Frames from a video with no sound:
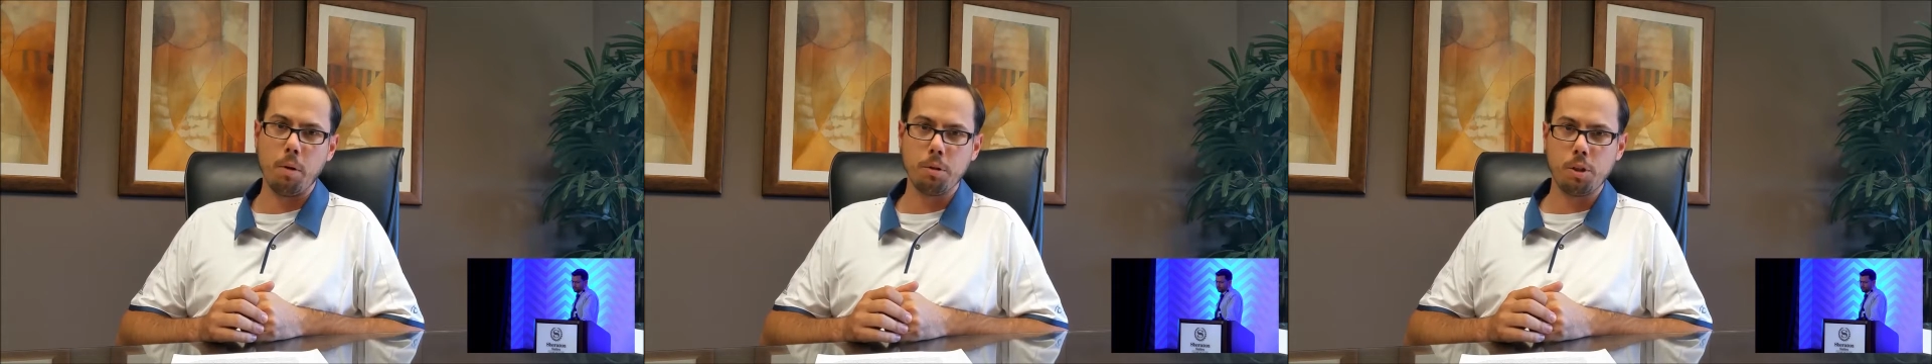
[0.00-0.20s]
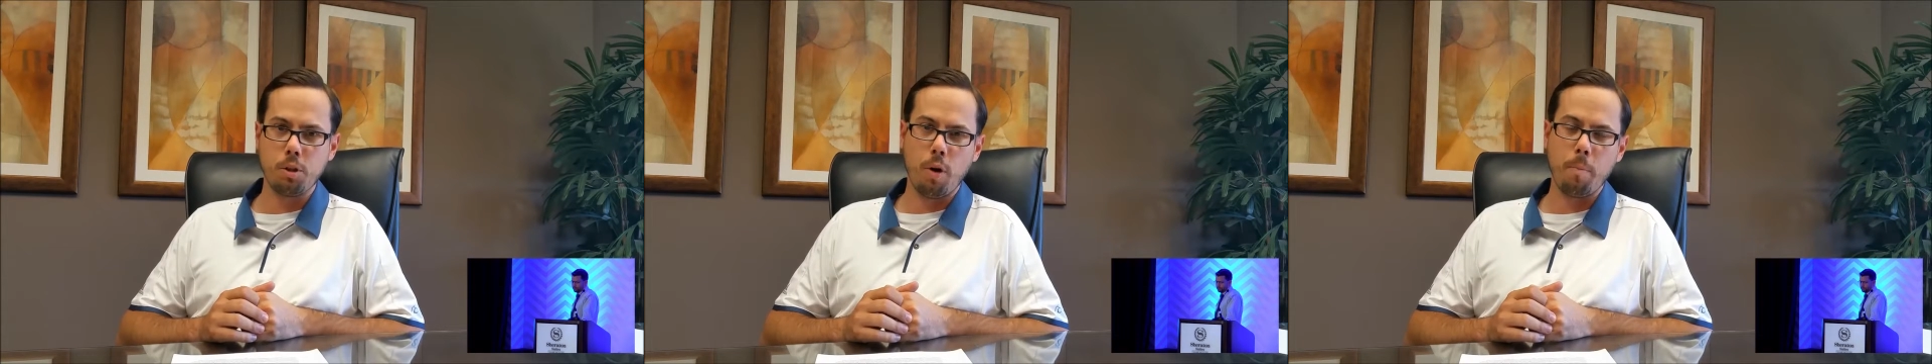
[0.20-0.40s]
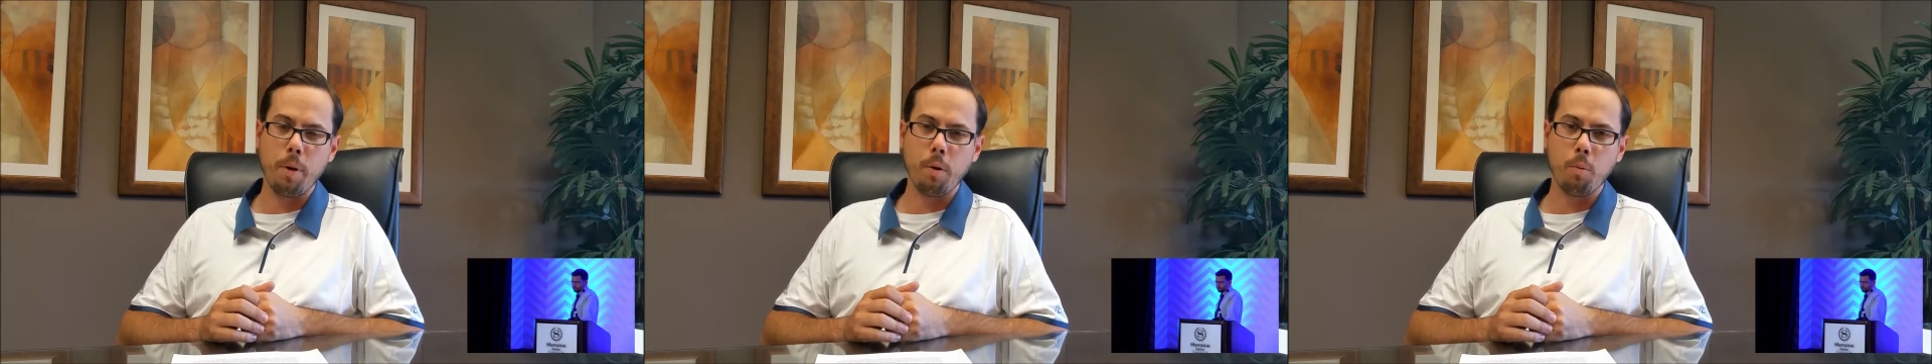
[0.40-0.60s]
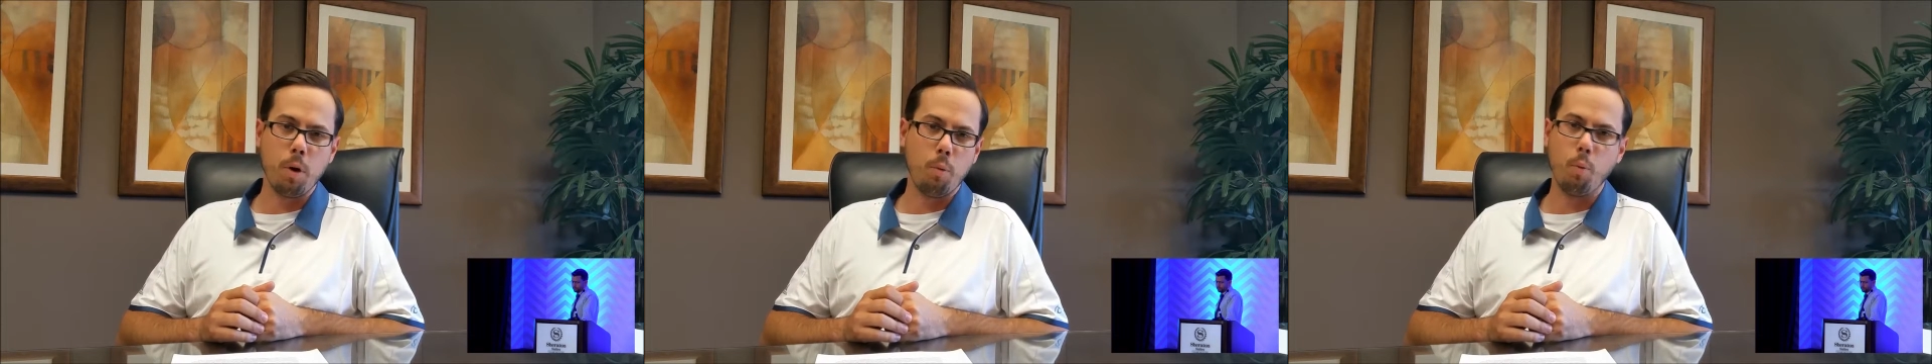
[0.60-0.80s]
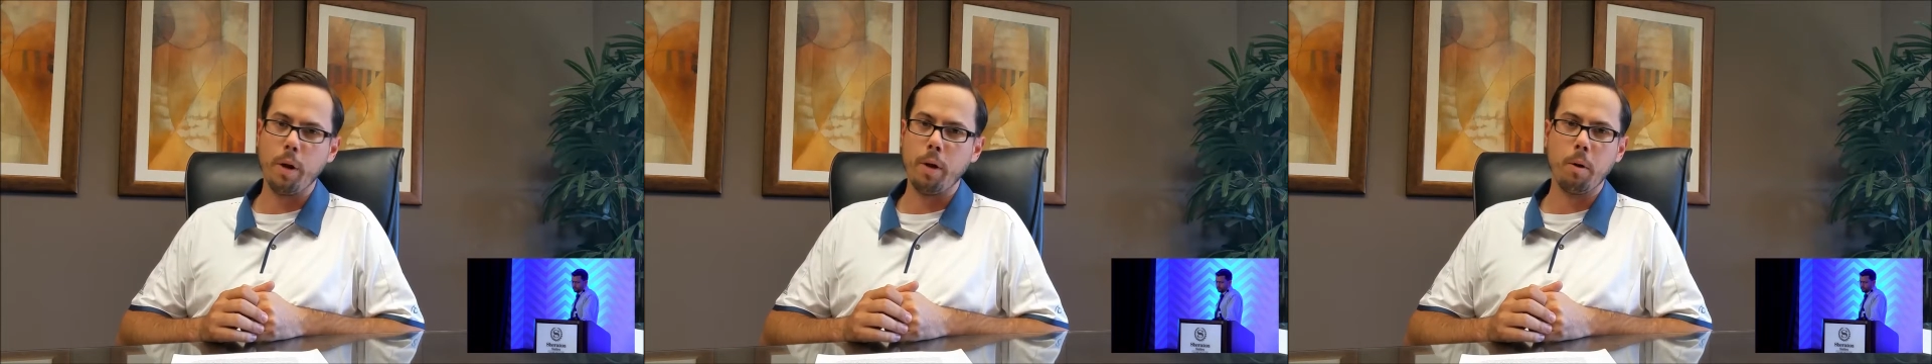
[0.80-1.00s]
outstripping
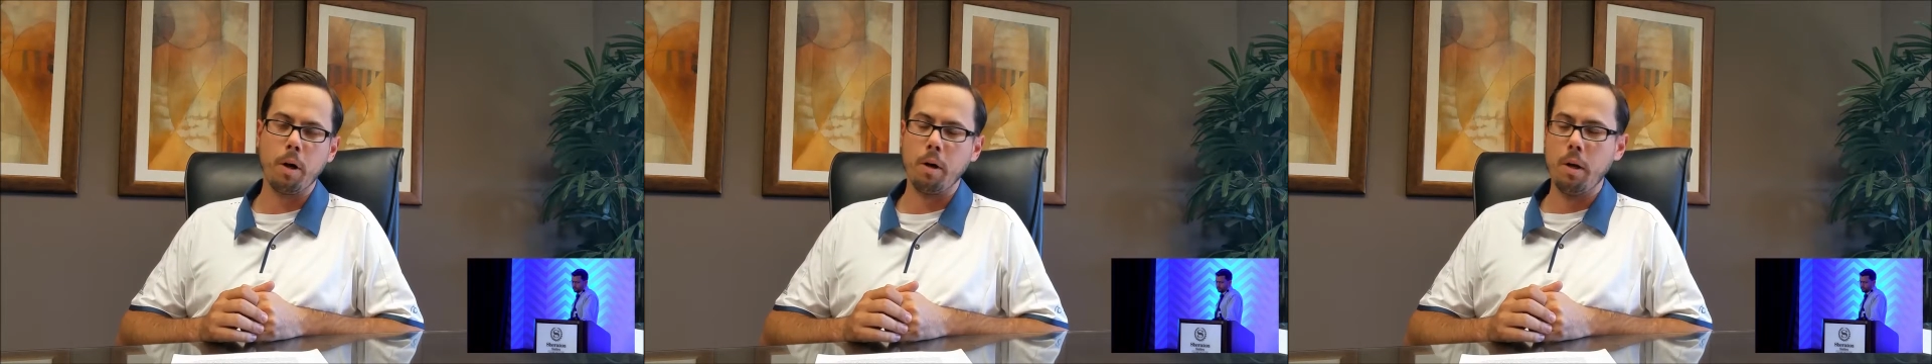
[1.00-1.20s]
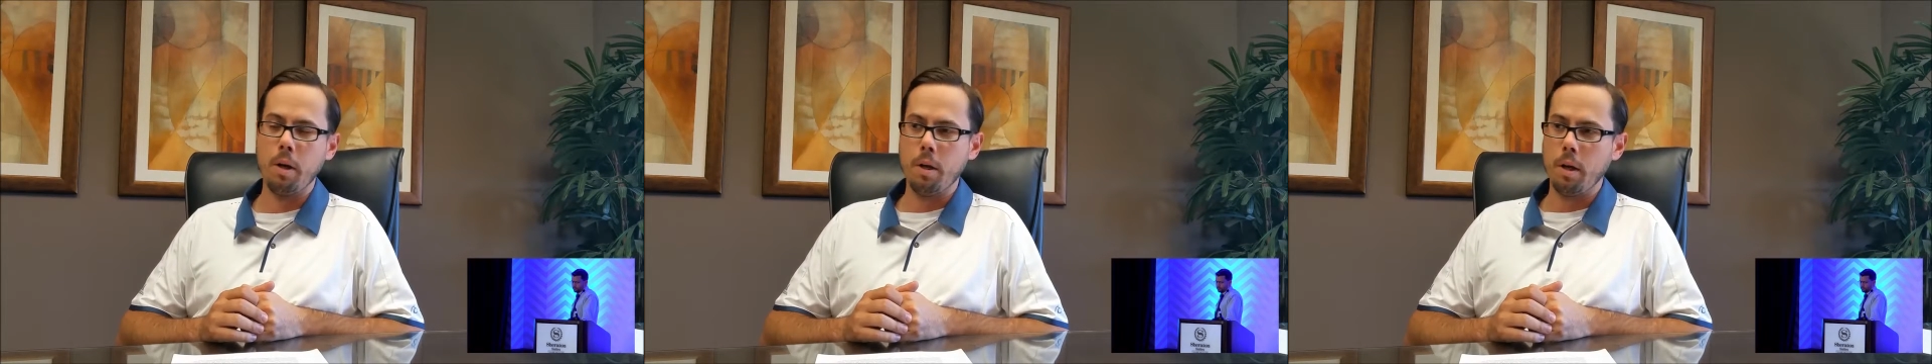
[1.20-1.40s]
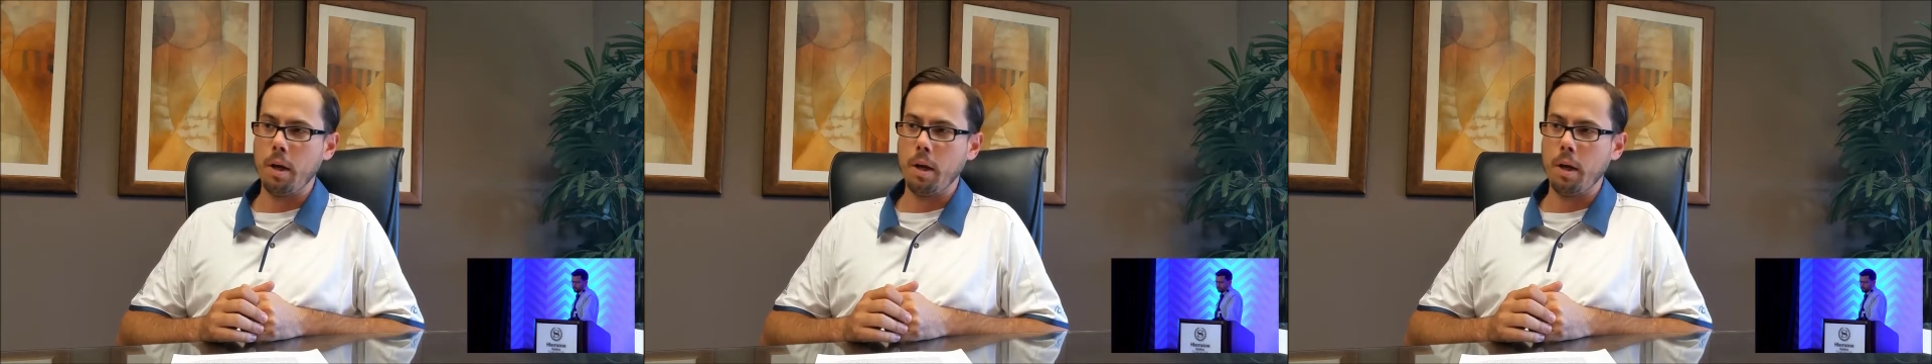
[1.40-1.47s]
what we were